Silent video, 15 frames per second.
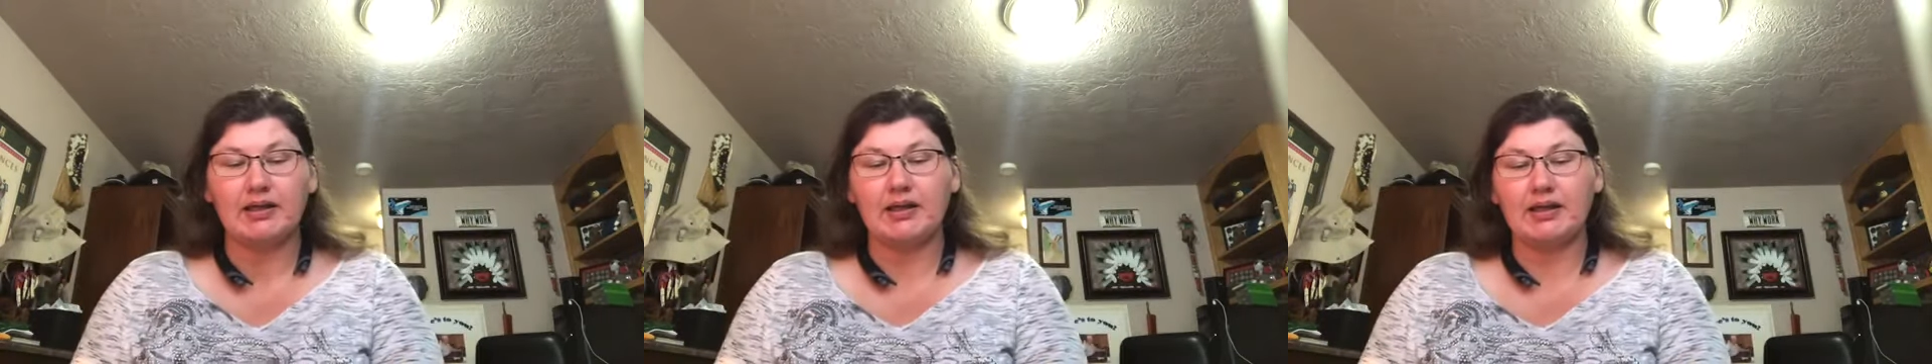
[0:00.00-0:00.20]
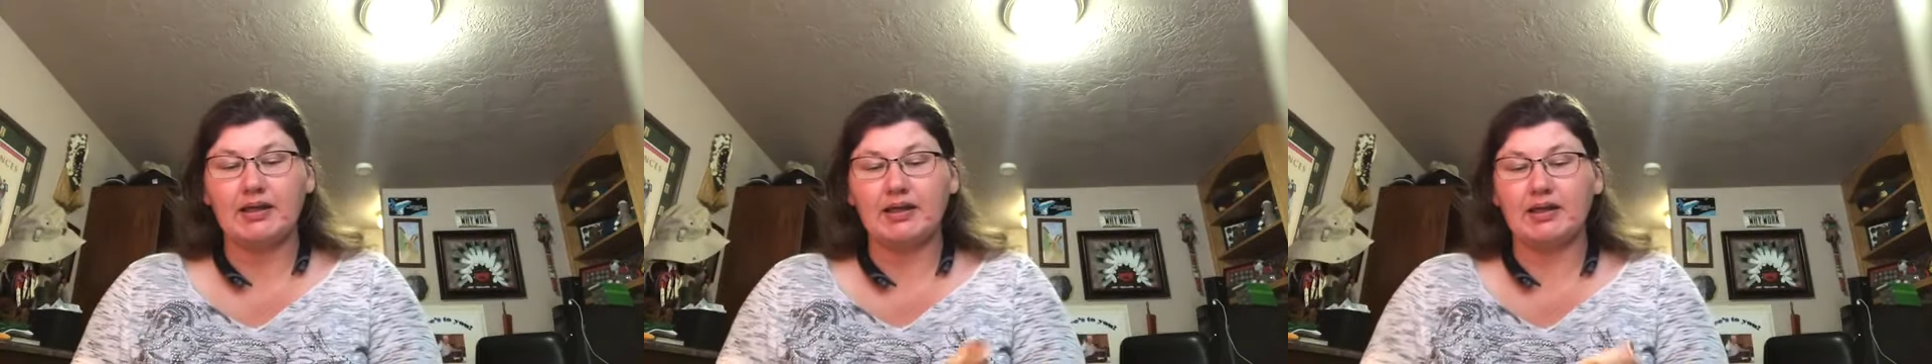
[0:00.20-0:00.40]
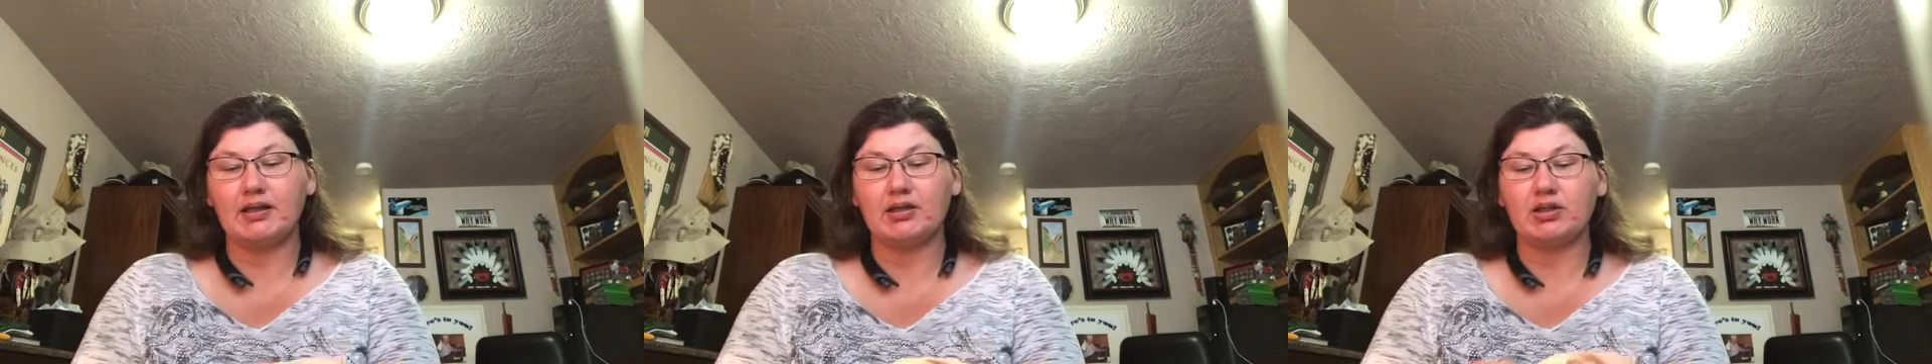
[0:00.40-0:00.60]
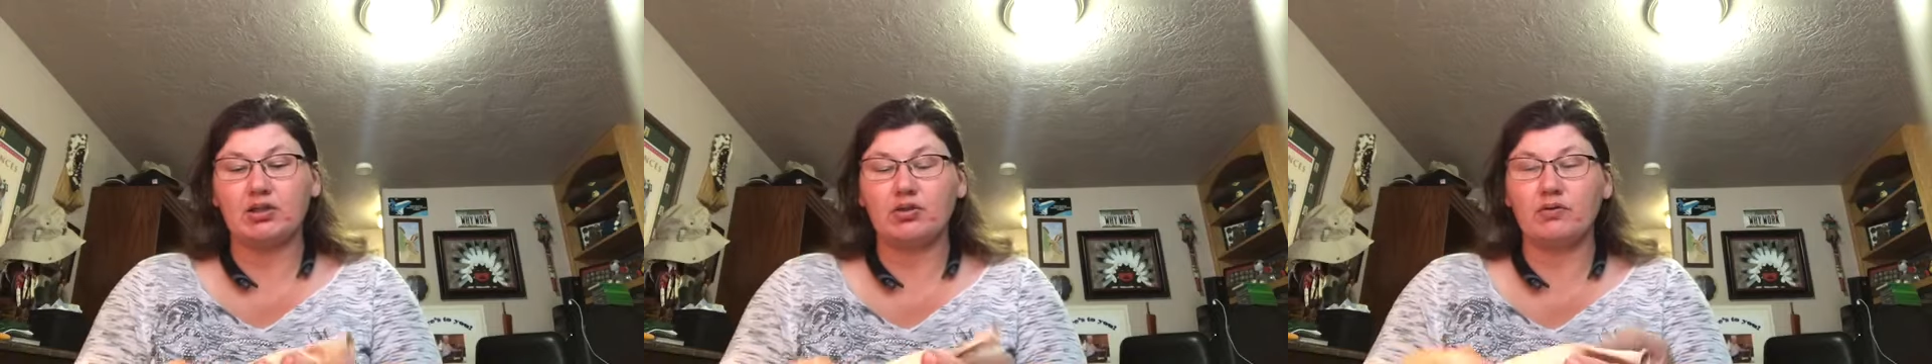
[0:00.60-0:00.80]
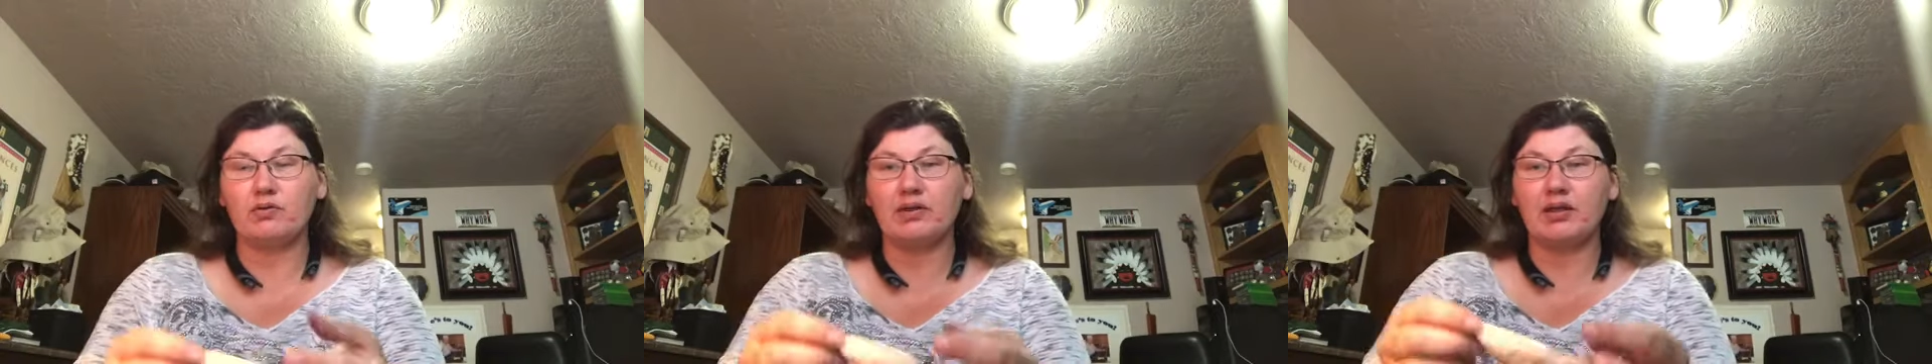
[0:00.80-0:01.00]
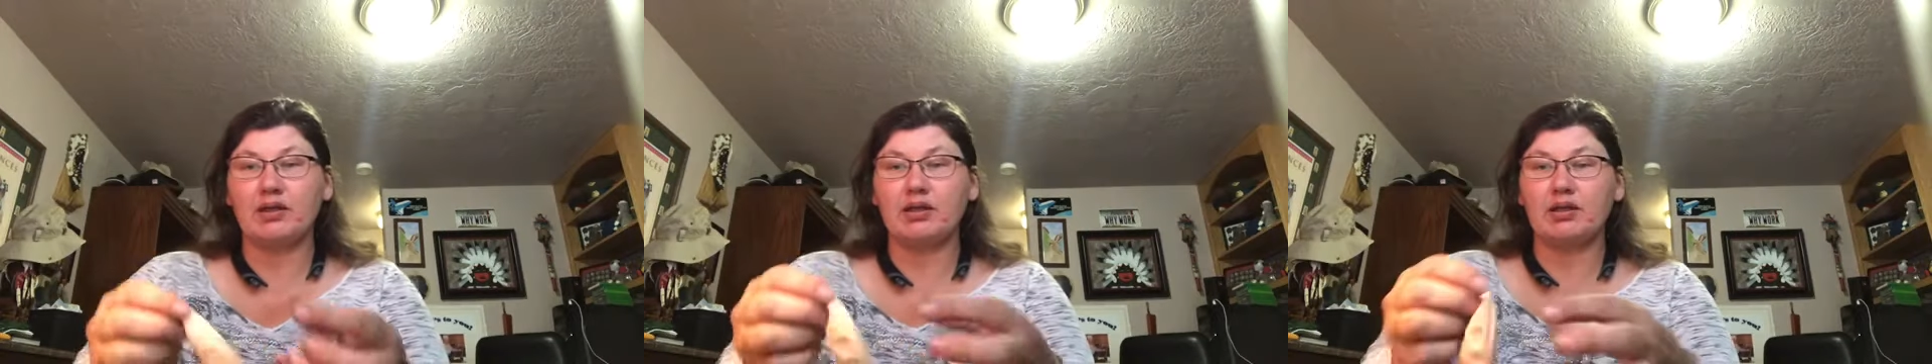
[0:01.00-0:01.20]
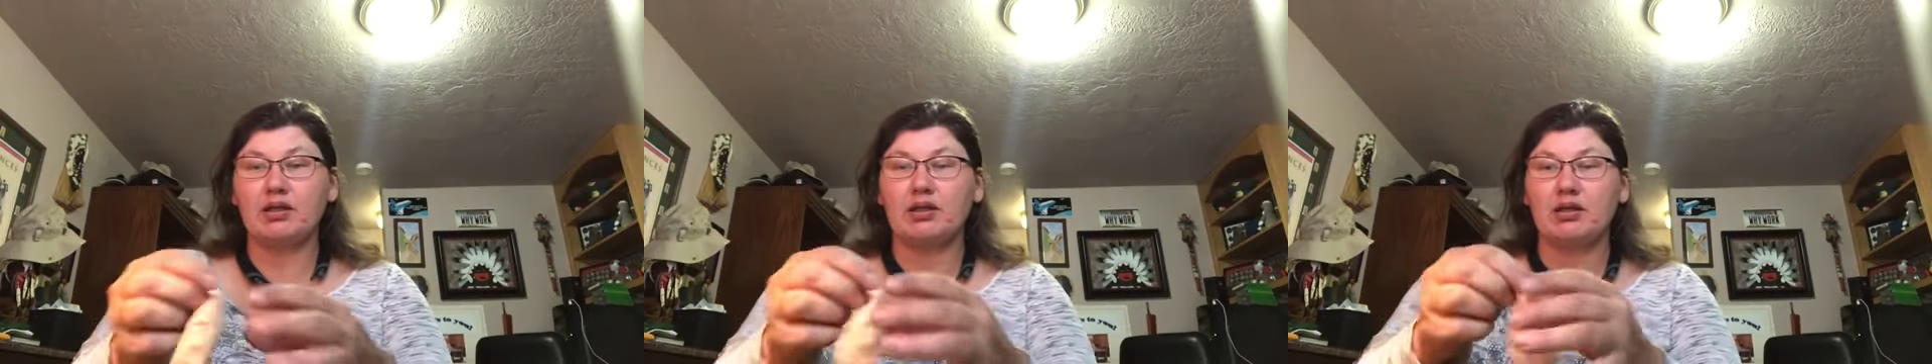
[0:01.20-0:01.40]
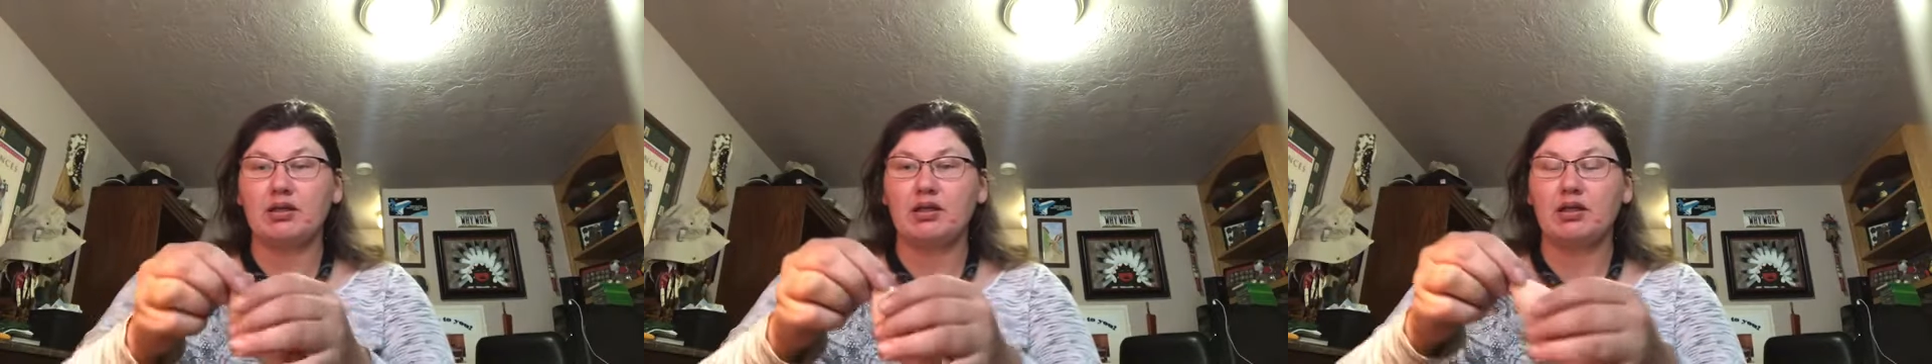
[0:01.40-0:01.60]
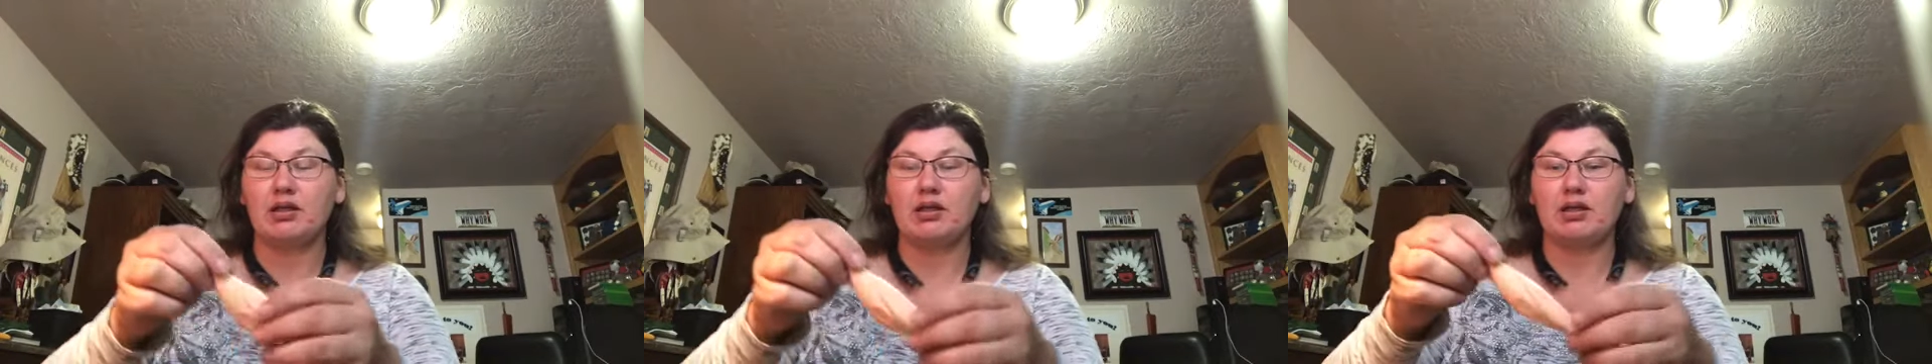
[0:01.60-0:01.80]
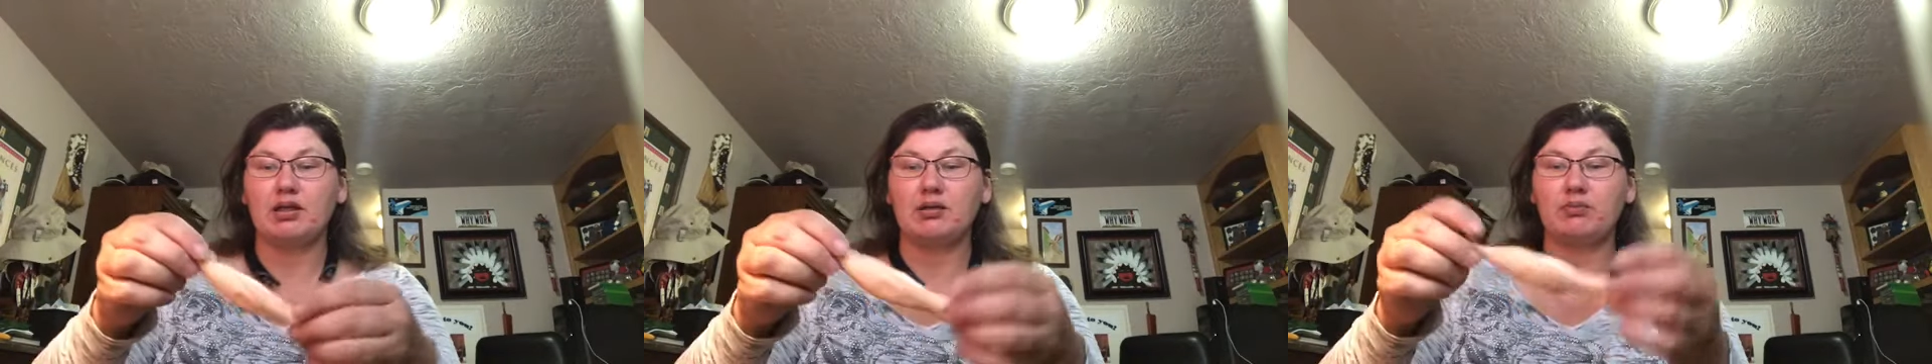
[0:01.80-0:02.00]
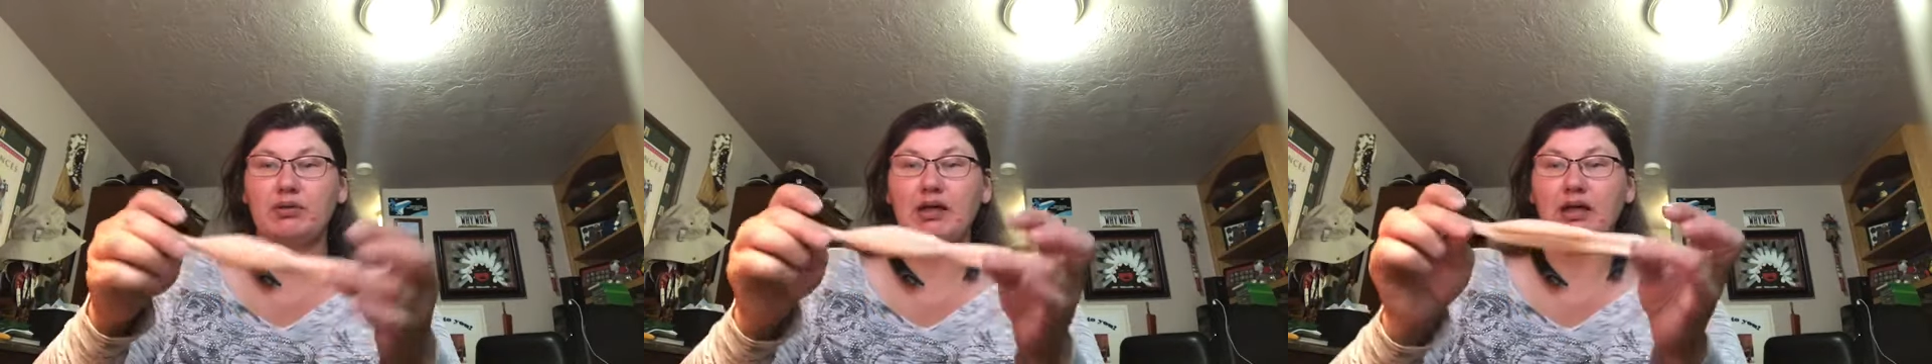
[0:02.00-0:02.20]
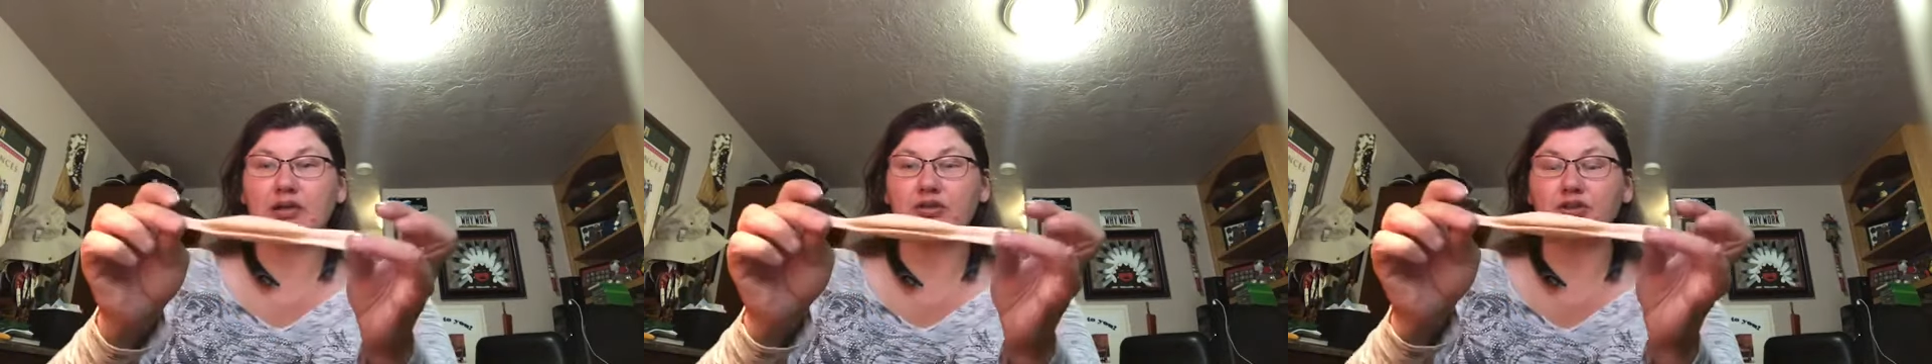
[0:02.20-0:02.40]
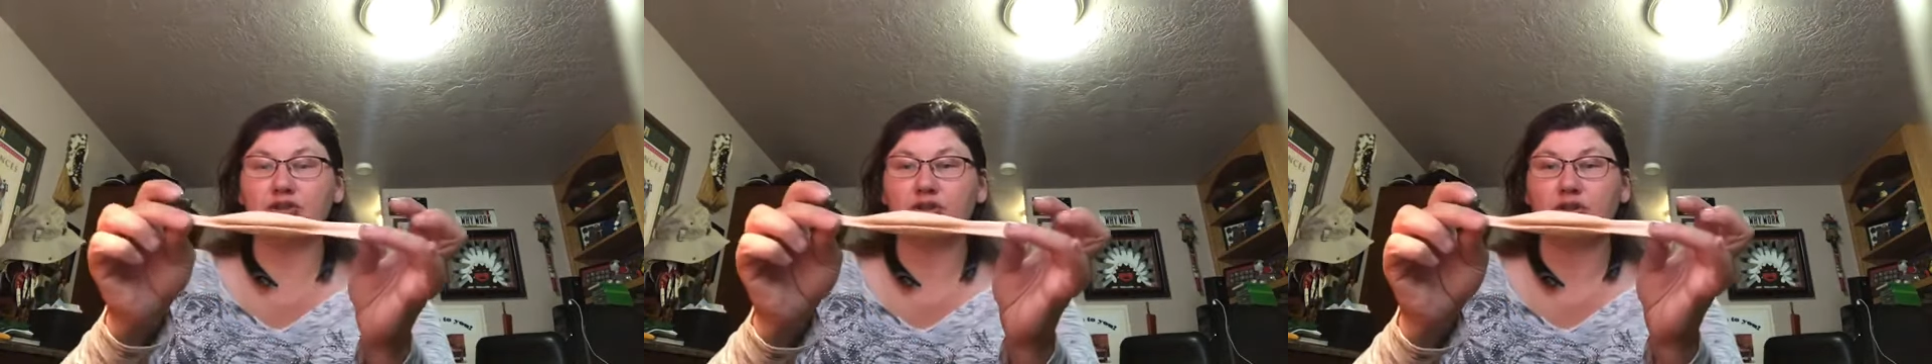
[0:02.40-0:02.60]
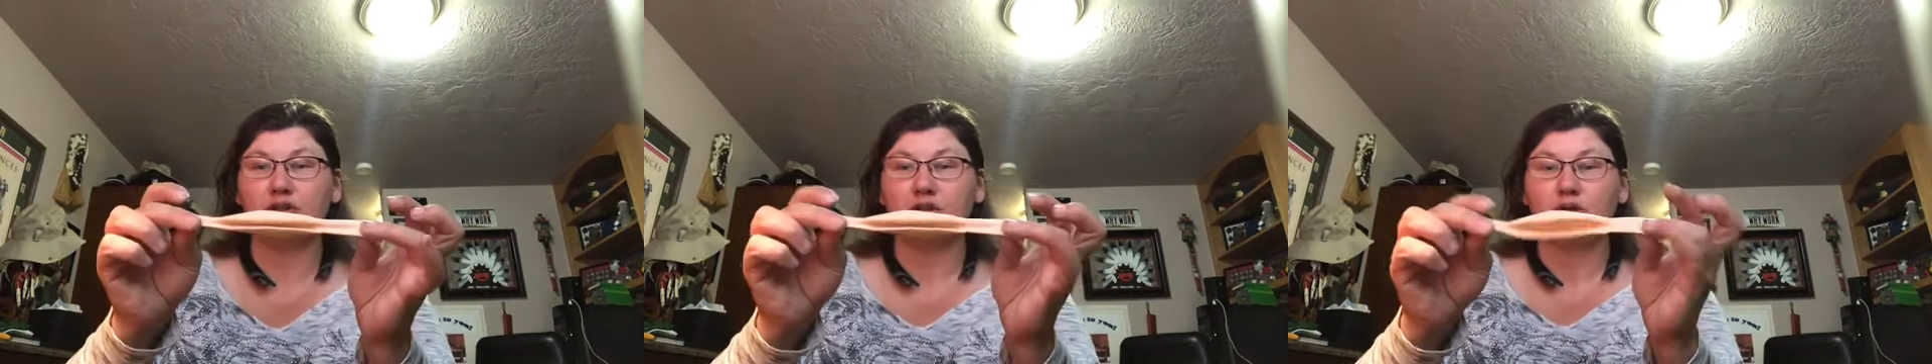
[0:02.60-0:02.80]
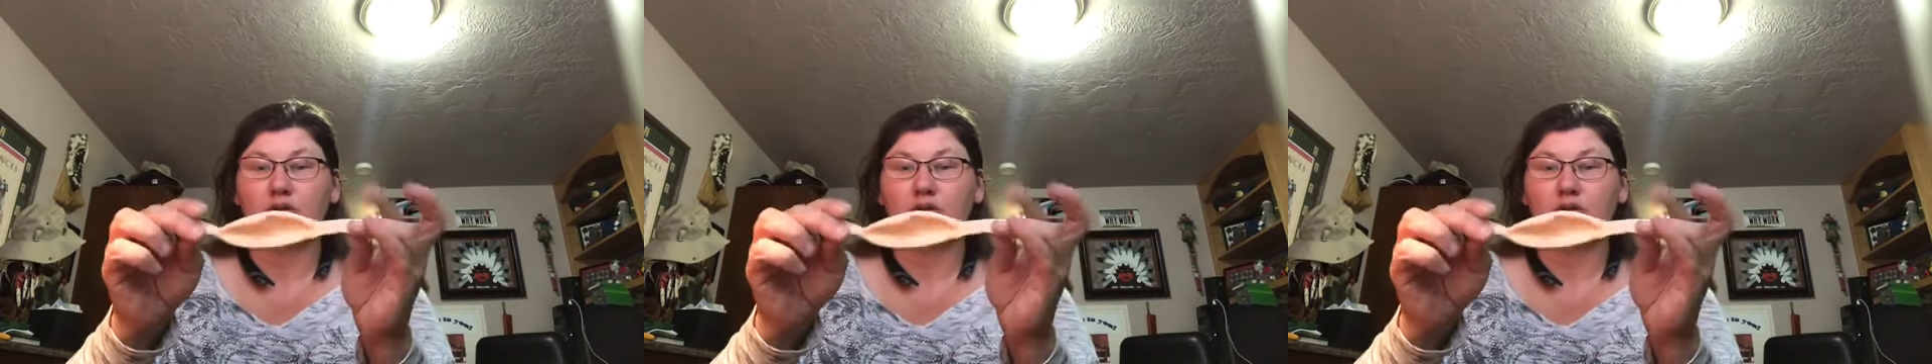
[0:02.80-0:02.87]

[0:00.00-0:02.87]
and a Q-Link blush,